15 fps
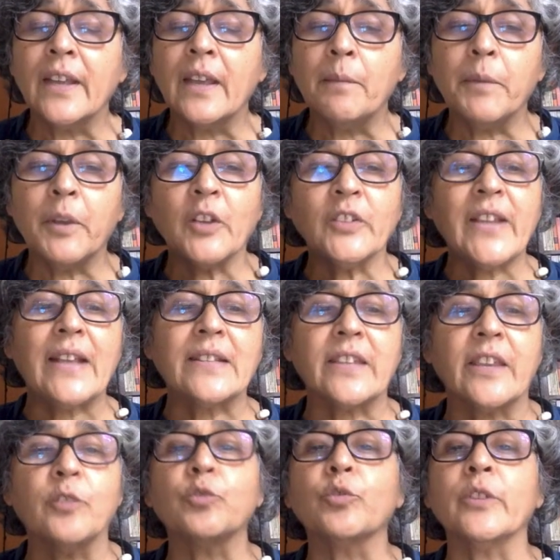because they're
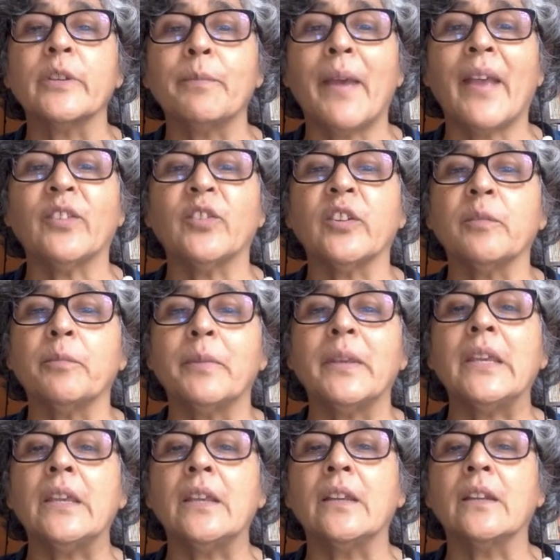asking you to imagine
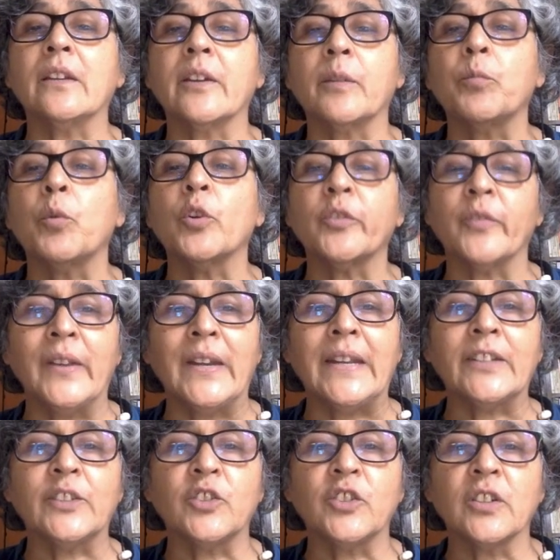being in a remote
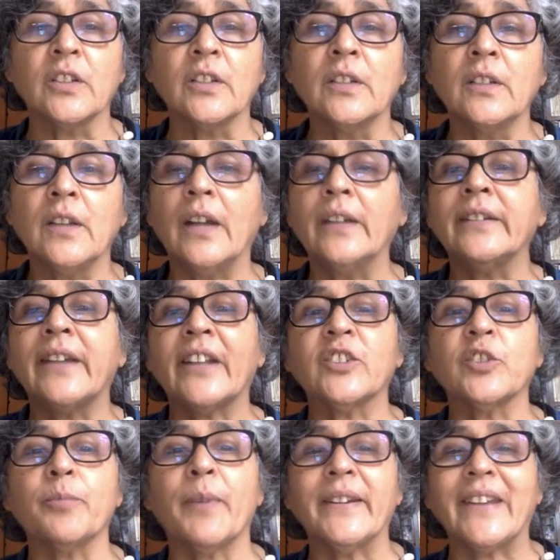village
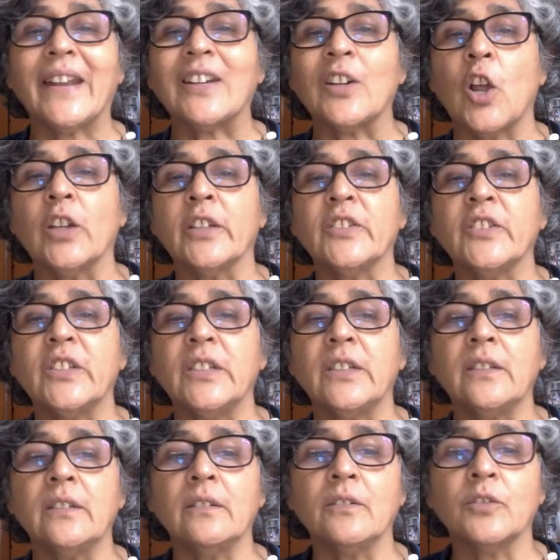untouched by
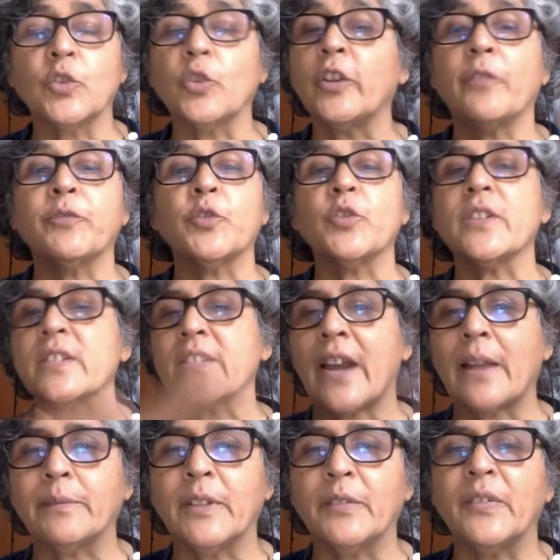technology. So you have to
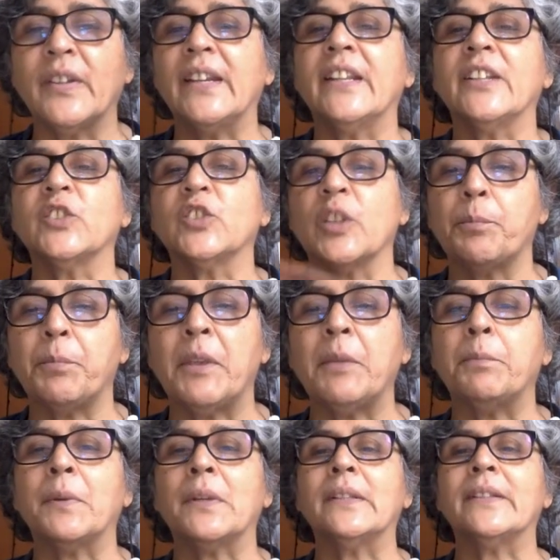describe the village, the
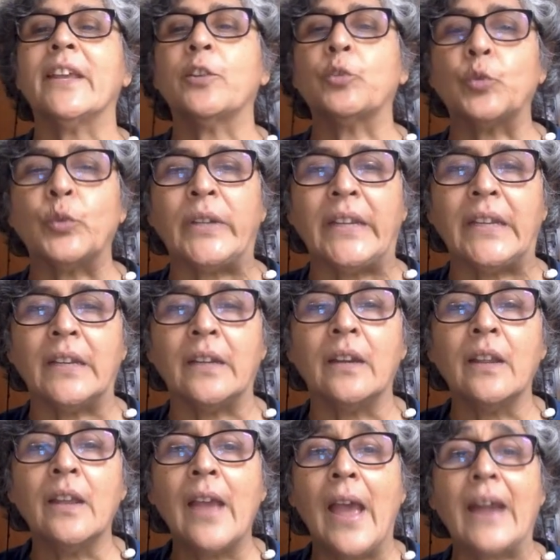people, their routine,
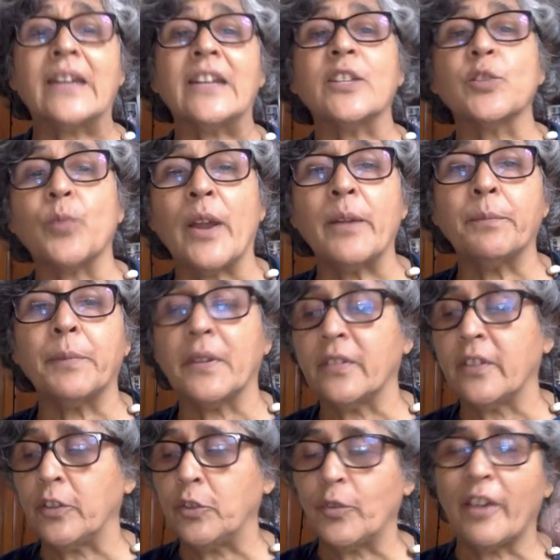at least one
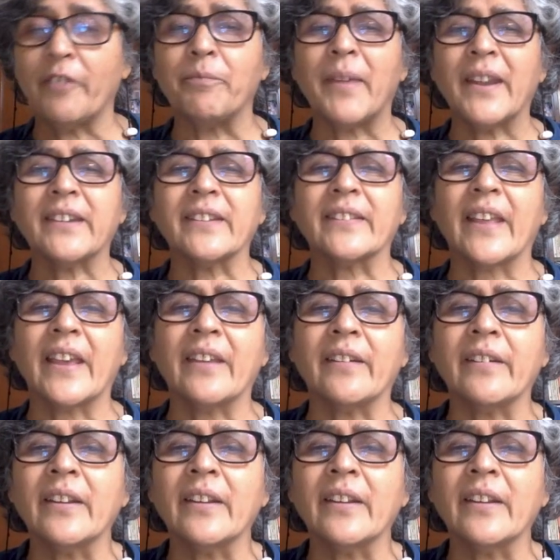person you have met there.